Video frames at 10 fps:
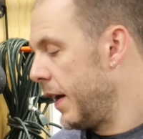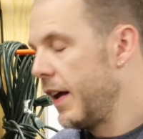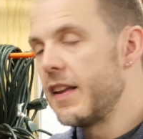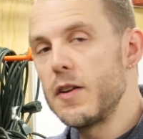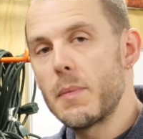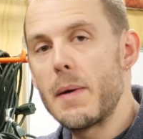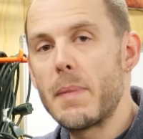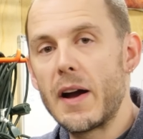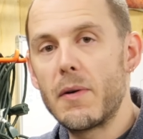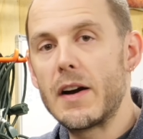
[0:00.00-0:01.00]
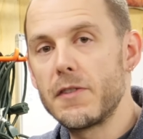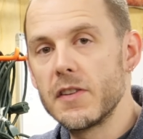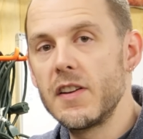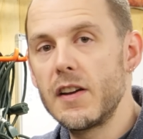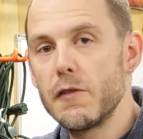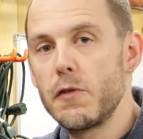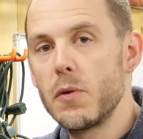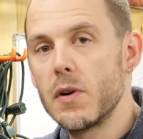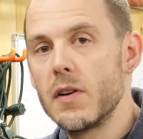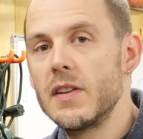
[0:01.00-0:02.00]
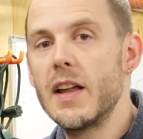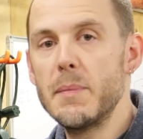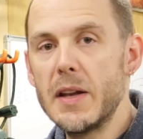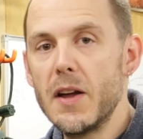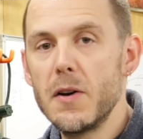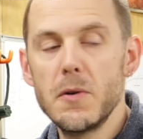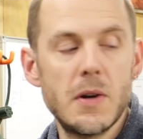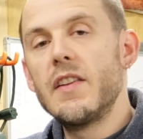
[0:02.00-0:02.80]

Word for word: and that you might buy a raffle ticket for, let me know.